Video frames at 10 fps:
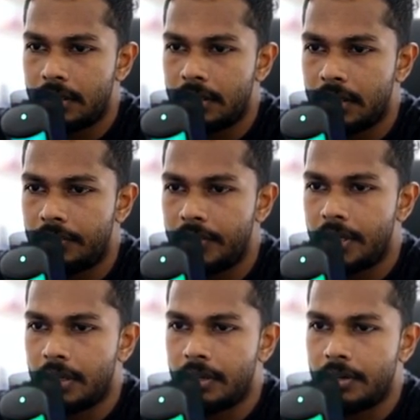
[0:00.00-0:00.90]
Yeah, we
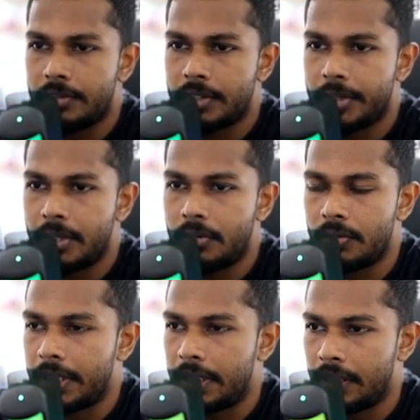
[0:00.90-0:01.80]
have something
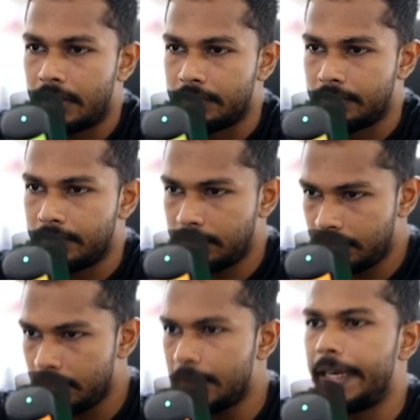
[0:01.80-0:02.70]
called
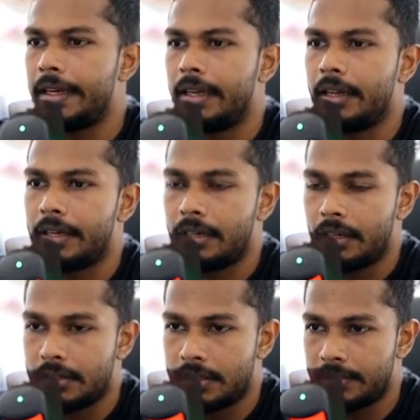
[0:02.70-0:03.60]
declaring
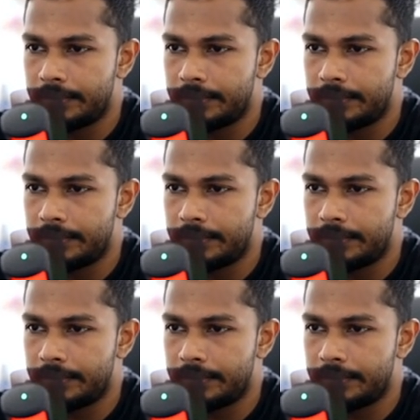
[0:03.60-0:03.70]
class,